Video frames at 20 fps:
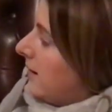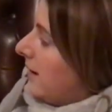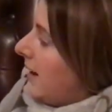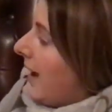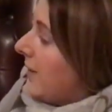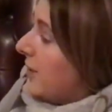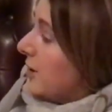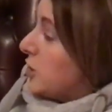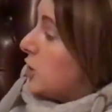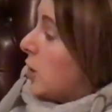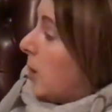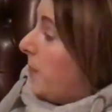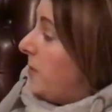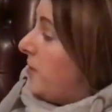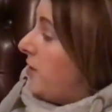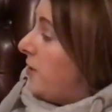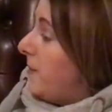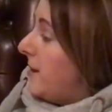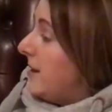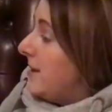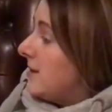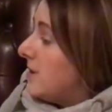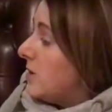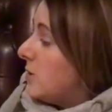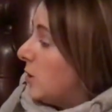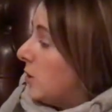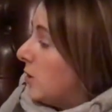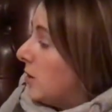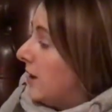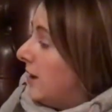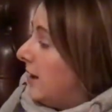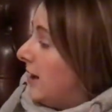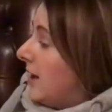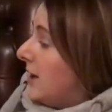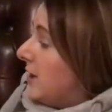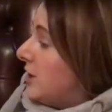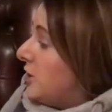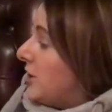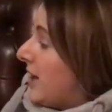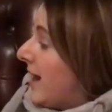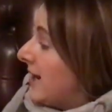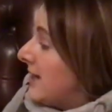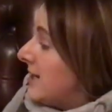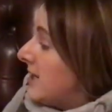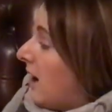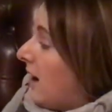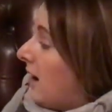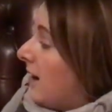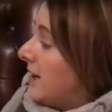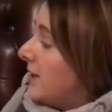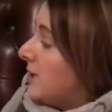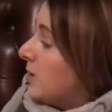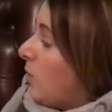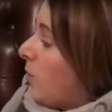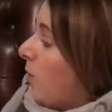At the top of the beanstalk, Jack tied